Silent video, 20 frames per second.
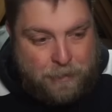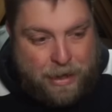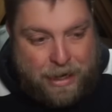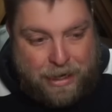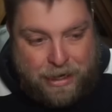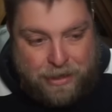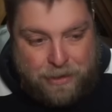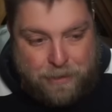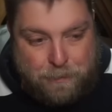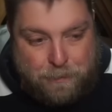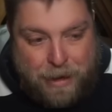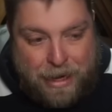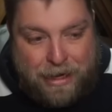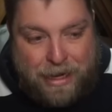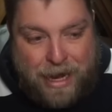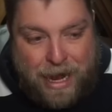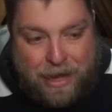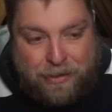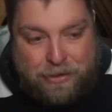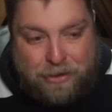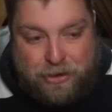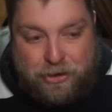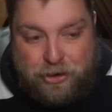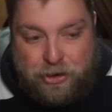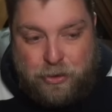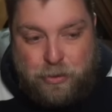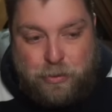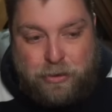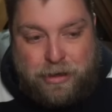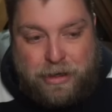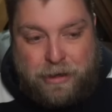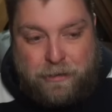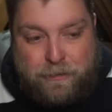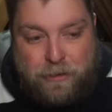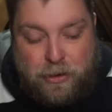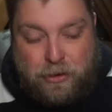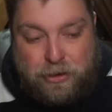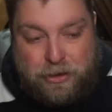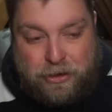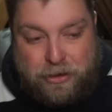Making the banner ad the new
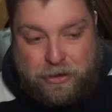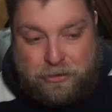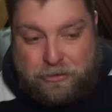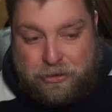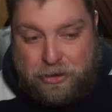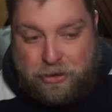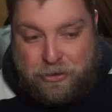default cursor